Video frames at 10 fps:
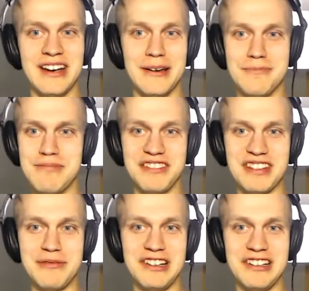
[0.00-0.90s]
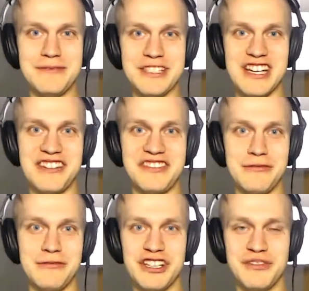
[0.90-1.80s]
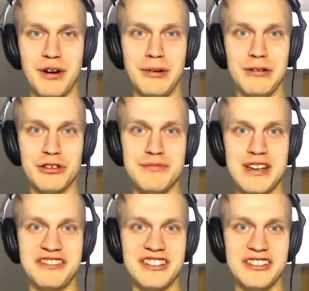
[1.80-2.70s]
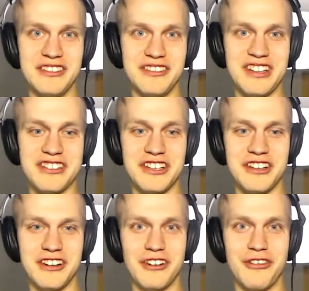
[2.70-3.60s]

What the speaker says: is absolutely fantastic, which is probably what makes you such a great